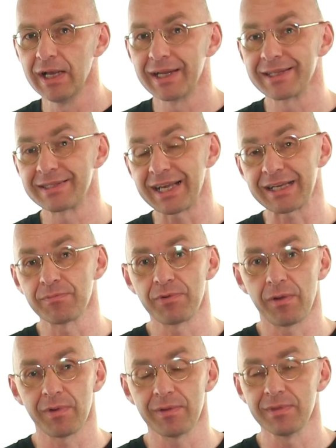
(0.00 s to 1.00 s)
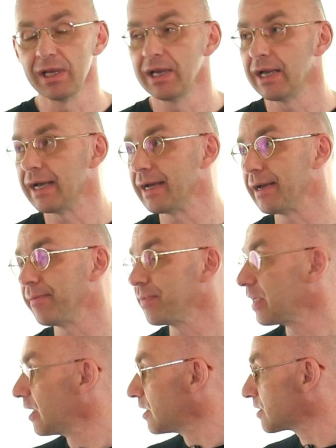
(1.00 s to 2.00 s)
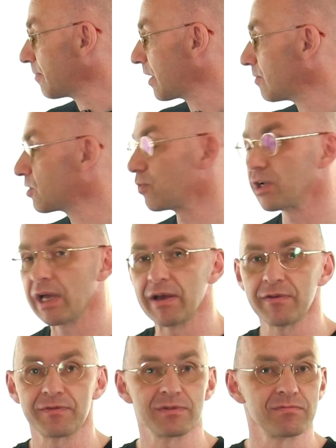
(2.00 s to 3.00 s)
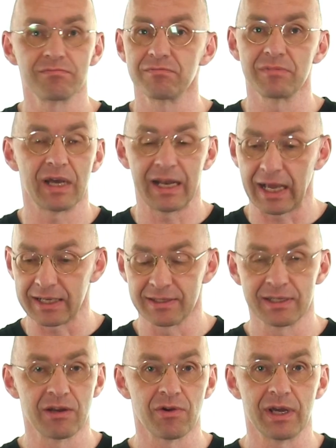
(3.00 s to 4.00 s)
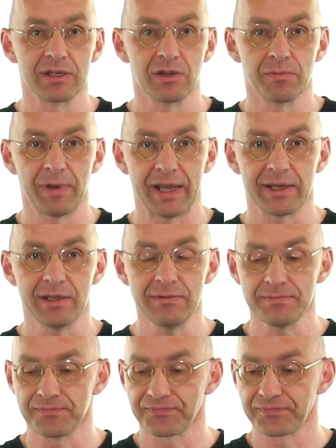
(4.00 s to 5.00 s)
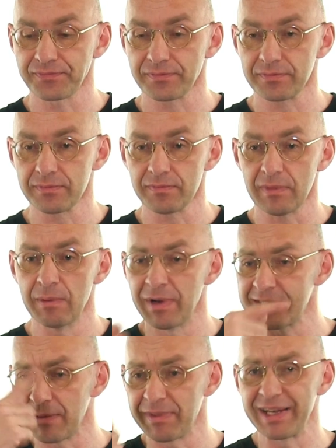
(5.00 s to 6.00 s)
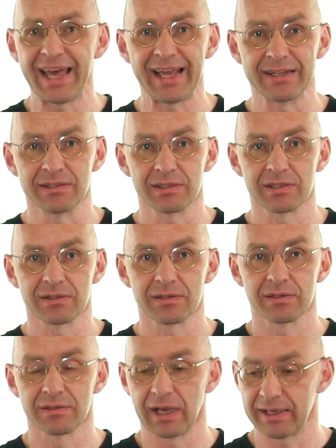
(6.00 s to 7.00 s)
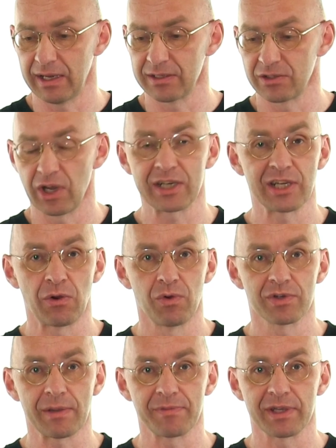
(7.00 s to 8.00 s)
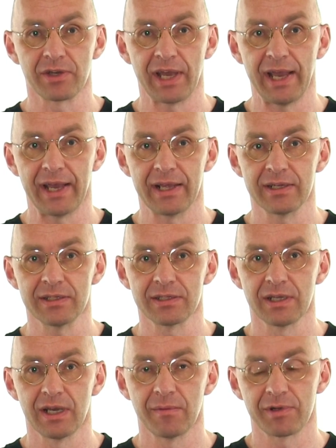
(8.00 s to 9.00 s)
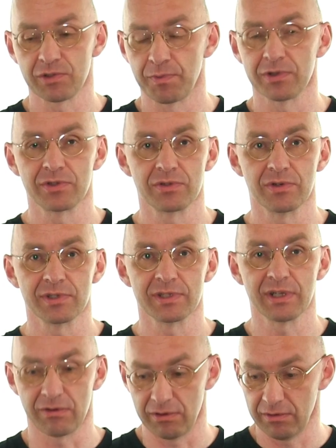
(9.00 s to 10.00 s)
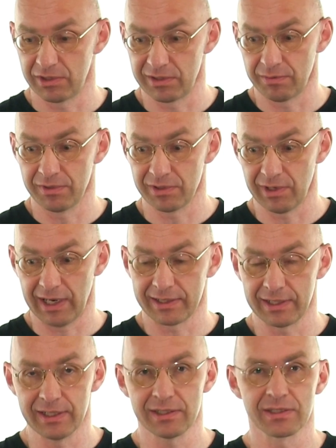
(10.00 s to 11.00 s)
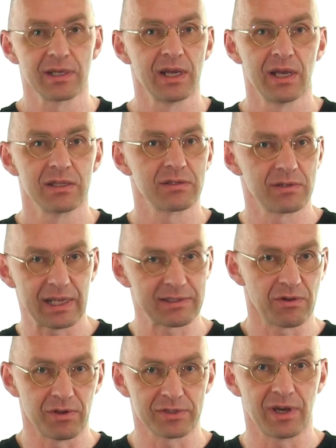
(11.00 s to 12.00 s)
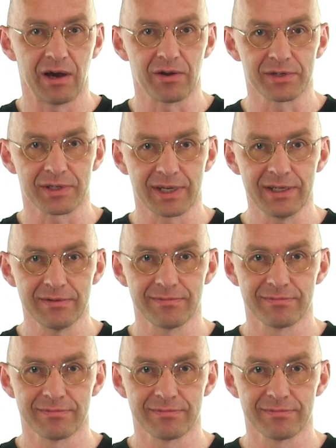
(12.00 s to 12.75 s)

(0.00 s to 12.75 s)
There's a second problem. Uh, sometimes you would have like a zero in your pattern, but something lands. And then you actually hold something in your hand, but you're supposed to do a zero, which is supposed to like this. Mm-hmm. So that's also out, okay?